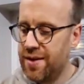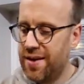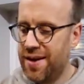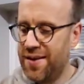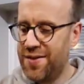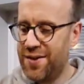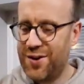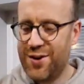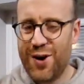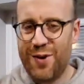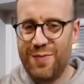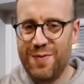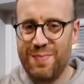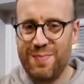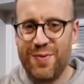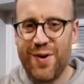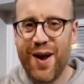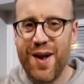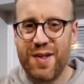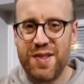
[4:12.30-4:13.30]
the coffee
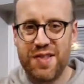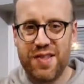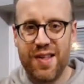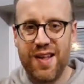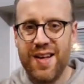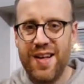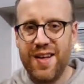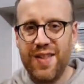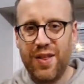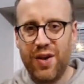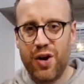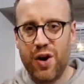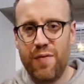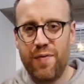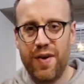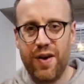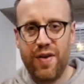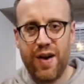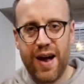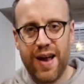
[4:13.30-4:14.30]
press, the
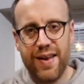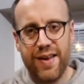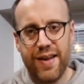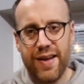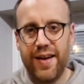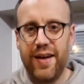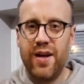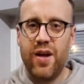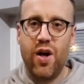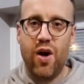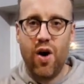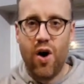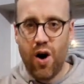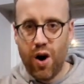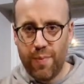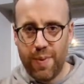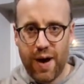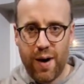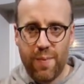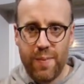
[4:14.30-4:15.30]
coffee grinder, or
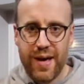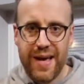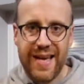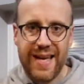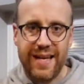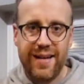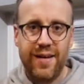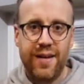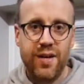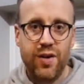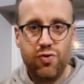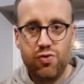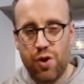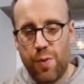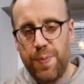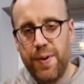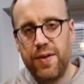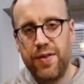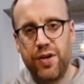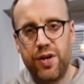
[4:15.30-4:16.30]
about me,
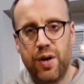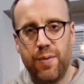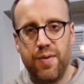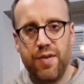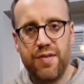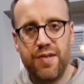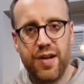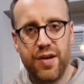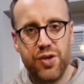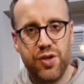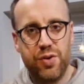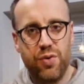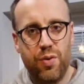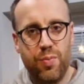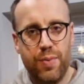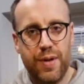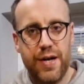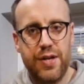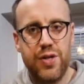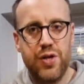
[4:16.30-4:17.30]
drop it in the comment section. I'll
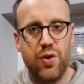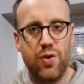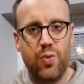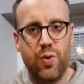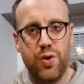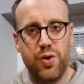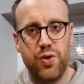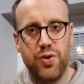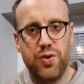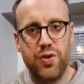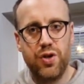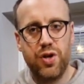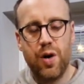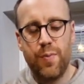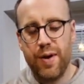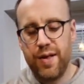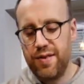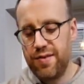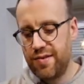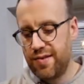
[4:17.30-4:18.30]
reply to all questions and
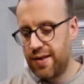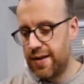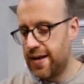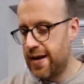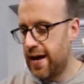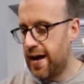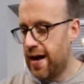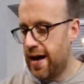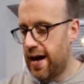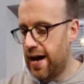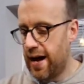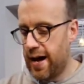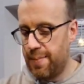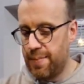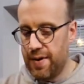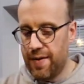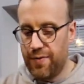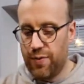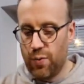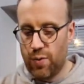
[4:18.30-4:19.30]
comments.
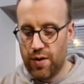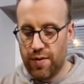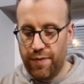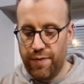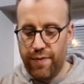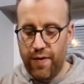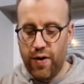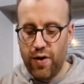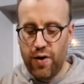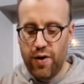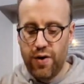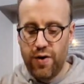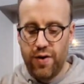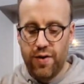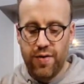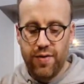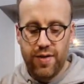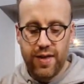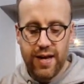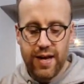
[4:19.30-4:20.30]
If you want to
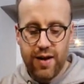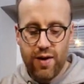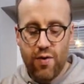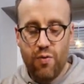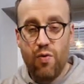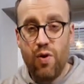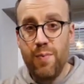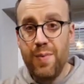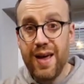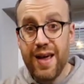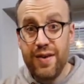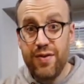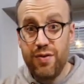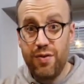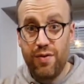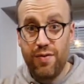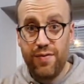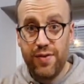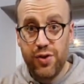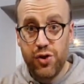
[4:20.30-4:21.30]
follow the remainder
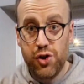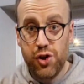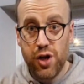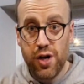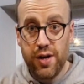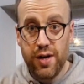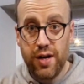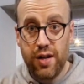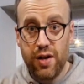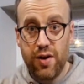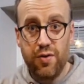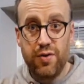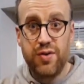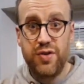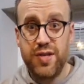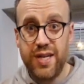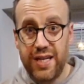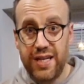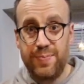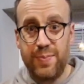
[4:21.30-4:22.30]
of this journey along,
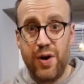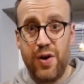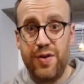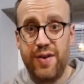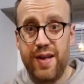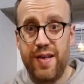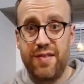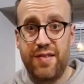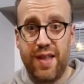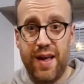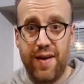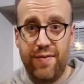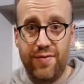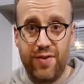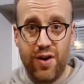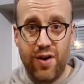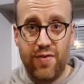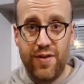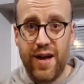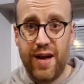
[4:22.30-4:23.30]
6 more days left
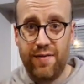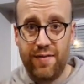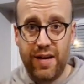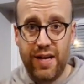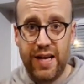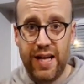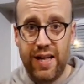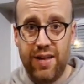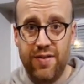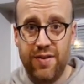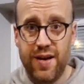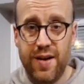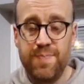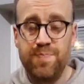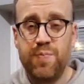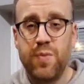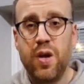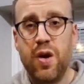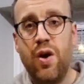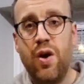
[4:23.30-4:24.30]
on the advent calendar,
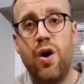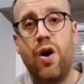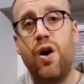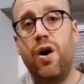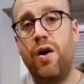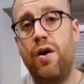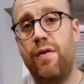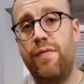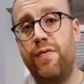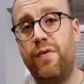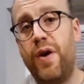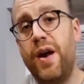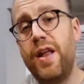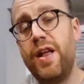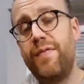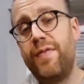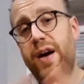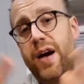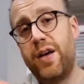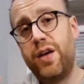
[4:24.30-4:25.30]
or for any
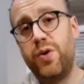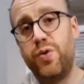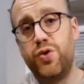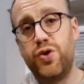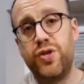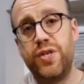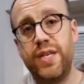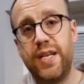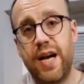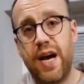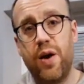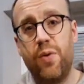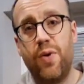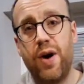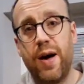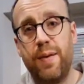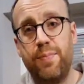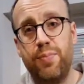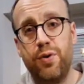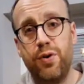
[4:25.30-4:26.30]
of our Huson
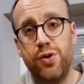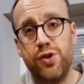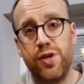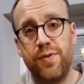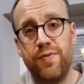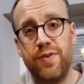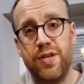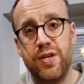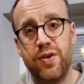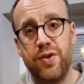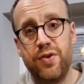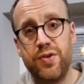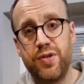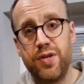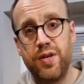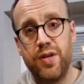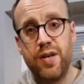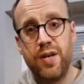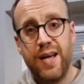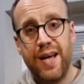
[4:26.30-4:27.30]
DIY project videos,
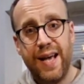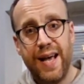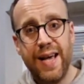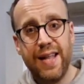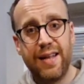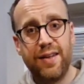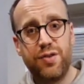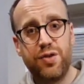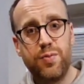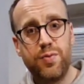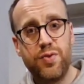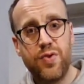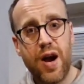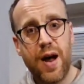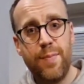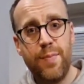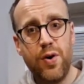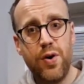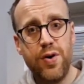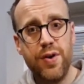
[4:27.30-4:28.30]
hit that
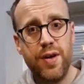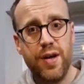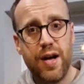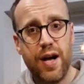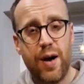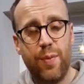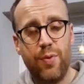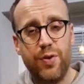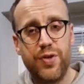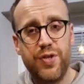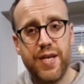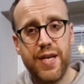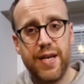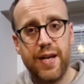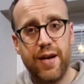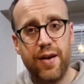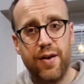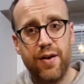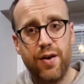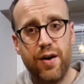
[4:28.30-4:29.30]
subscribe button and we'll see you
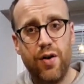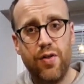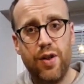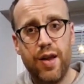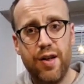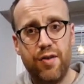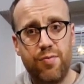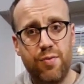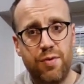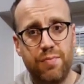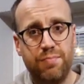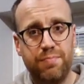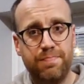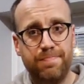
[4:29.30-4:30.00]
on the next one.